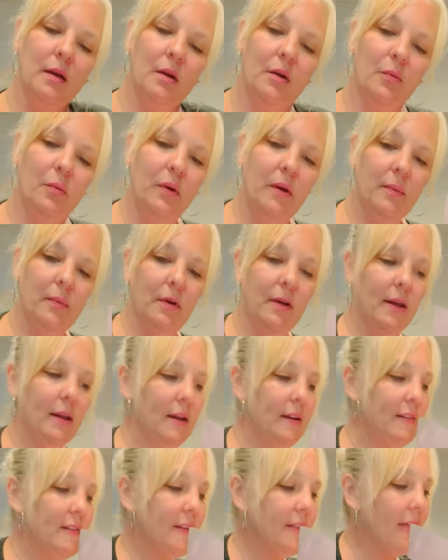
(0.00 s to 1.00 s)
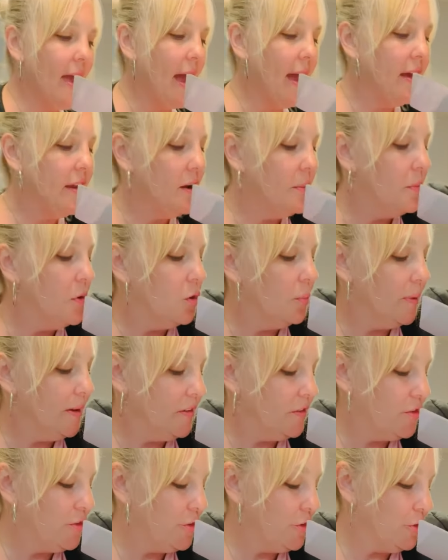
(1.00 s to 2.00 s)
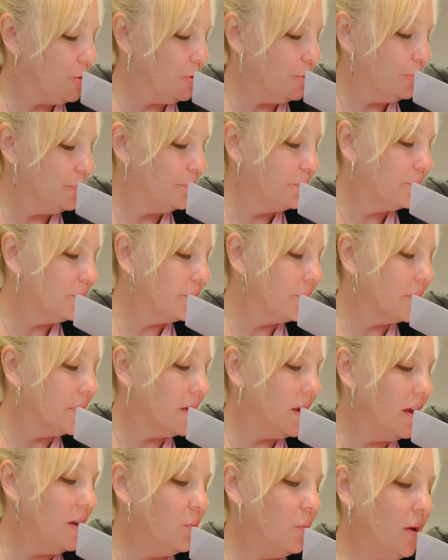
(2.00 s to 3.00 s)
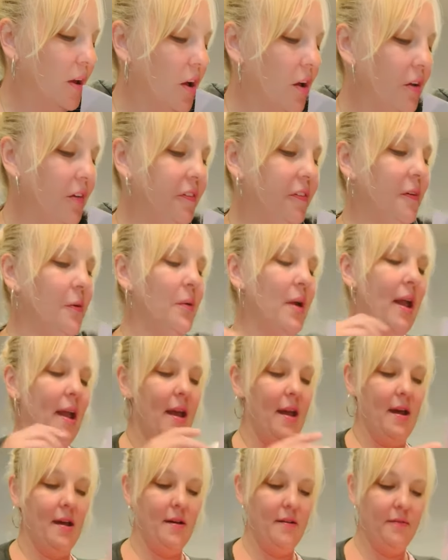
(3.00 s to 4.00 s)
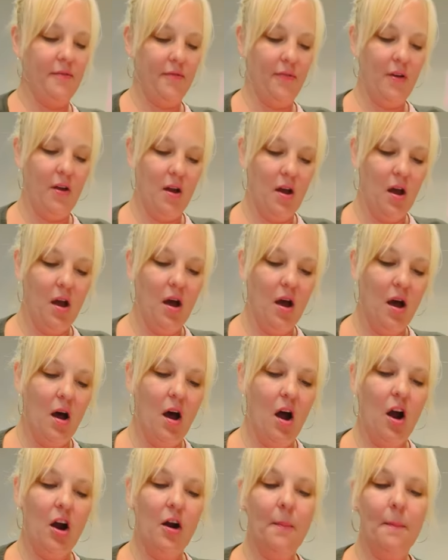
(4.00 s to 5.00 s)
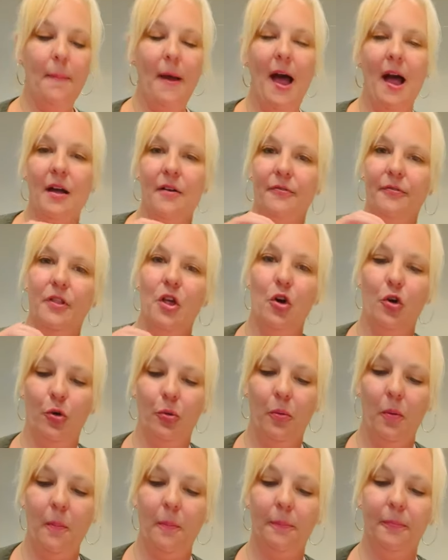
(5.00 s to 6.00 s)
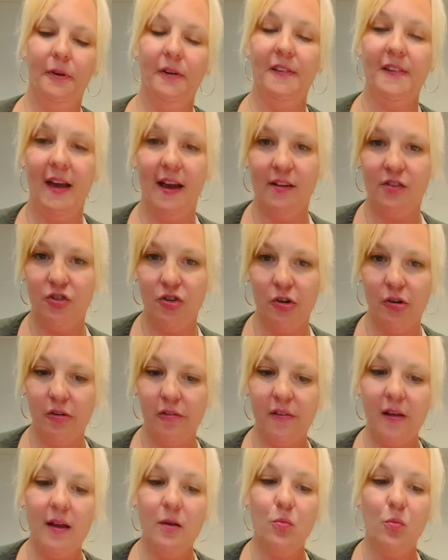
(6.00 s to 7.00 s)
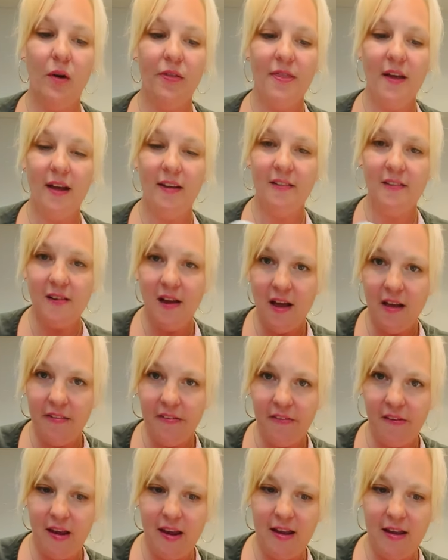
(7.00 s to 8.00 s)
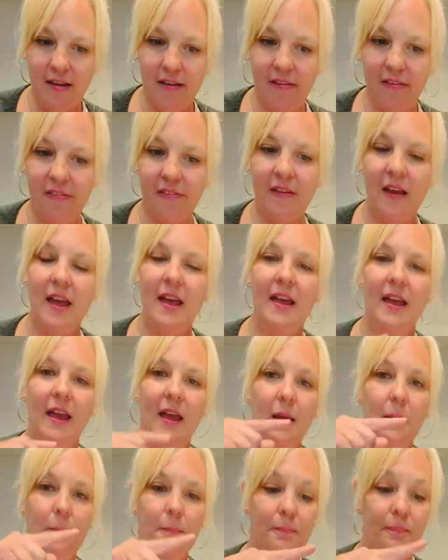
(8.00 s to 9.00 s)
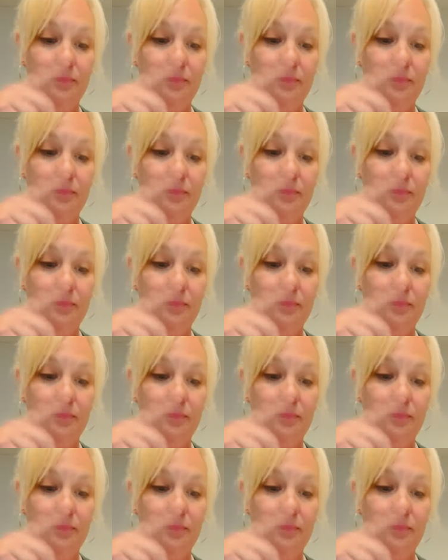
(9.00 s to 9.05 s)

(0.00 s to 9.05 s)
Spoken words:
we will get into that in a moment too. And we also have our backflow protectors. And what that does is it